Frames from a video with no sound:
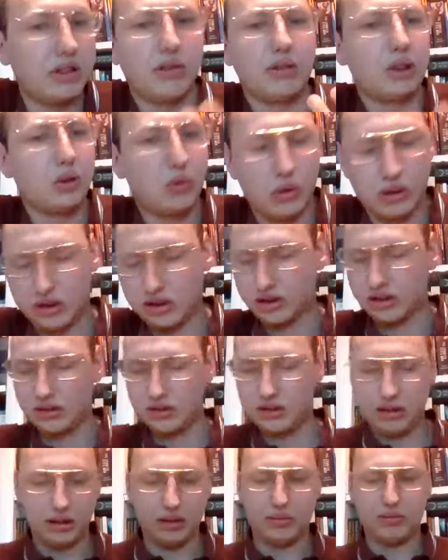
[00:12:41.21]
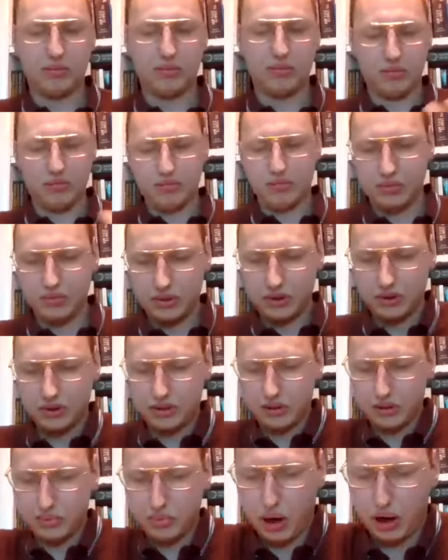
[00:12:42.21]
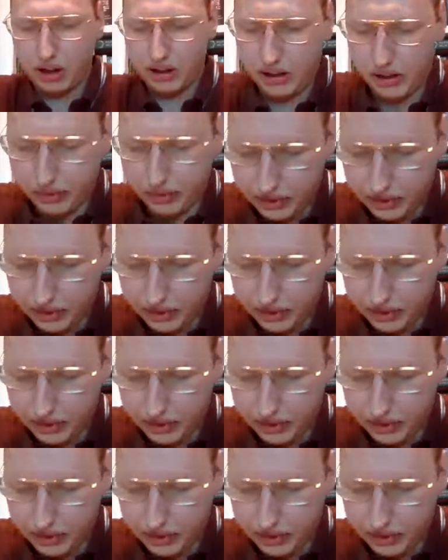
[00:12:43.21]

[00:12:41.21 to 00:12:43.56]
So it was a party of